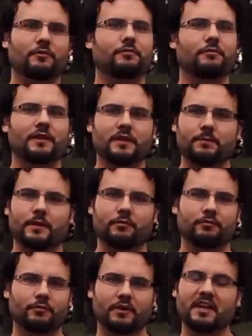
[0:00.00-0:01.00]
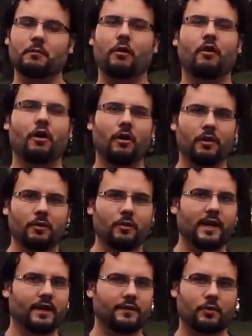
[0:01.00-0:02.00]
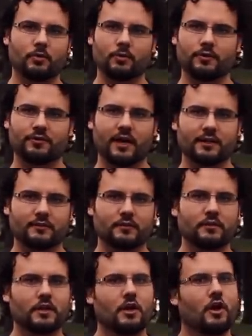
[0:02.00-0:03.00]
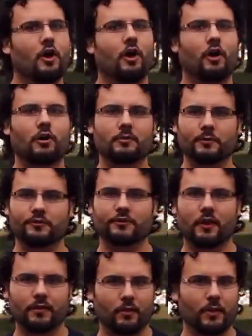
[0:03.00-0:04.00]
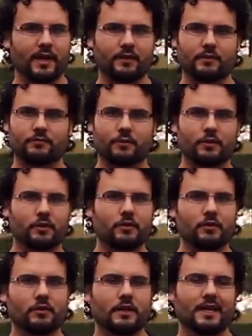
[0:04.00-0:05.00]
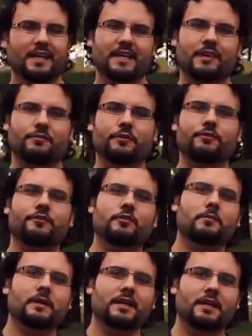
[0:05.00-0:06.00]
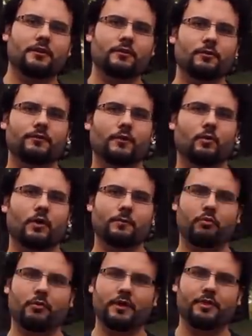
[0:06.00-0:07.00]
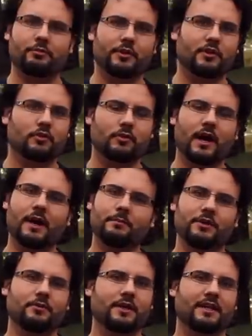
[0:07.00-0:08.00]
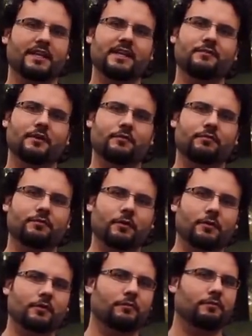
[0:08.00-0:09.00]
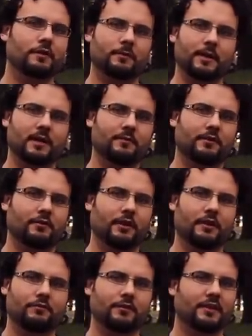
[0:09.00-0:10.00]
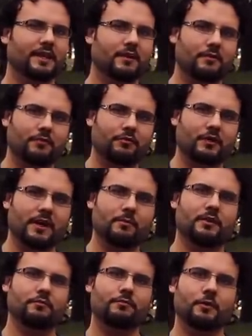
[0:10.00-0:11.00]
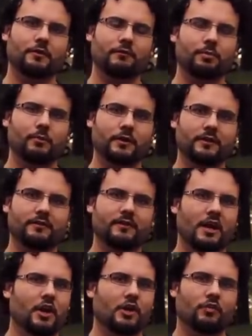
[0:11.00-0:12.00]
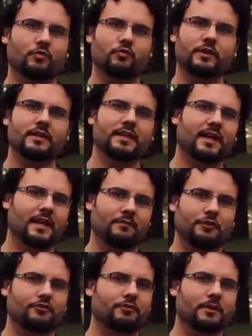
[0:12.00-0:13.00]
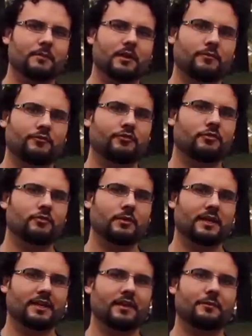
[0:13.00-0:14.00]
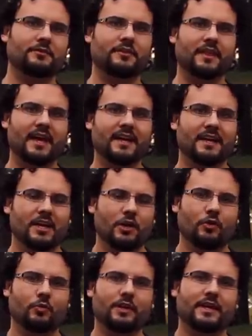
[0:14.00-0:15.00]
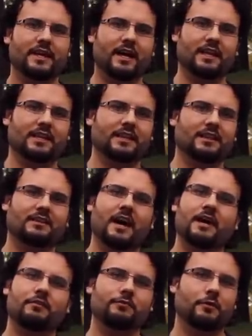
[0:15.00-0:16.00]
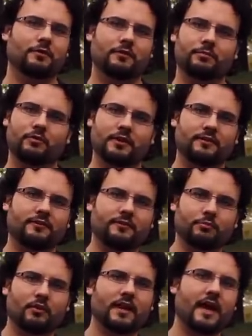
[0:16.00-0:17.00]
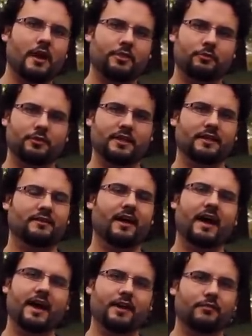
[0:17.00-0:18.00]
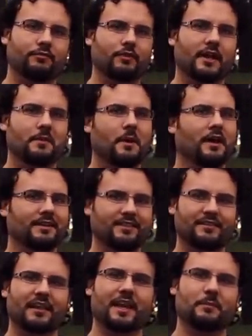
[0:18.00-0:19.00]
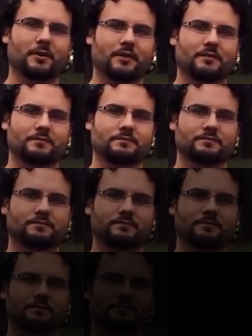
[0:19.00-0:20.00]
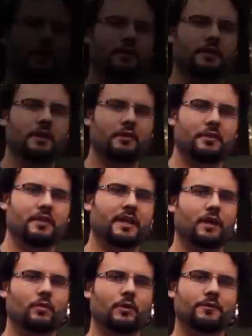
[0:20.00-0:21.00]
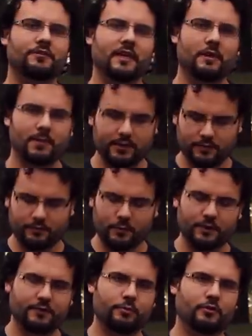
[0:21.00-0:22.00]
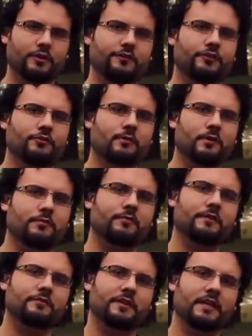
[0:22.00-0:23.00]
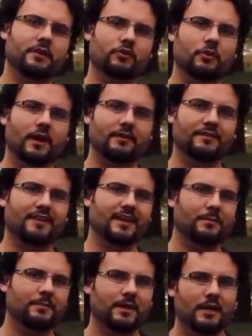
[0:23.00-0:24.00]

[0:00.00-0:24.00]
fill up the frame all the way on the horizontal, almost all the way on the vertical. If you zoom in and use the 1.3 crop, you get even further filming of the, uh, filling of the frame with the focus points. Really kind of a dream true when it comes to that. We get a lot of focus points spread out through the entire frame on this camera. The other thing I will say about the focus points, you do have 15 cross type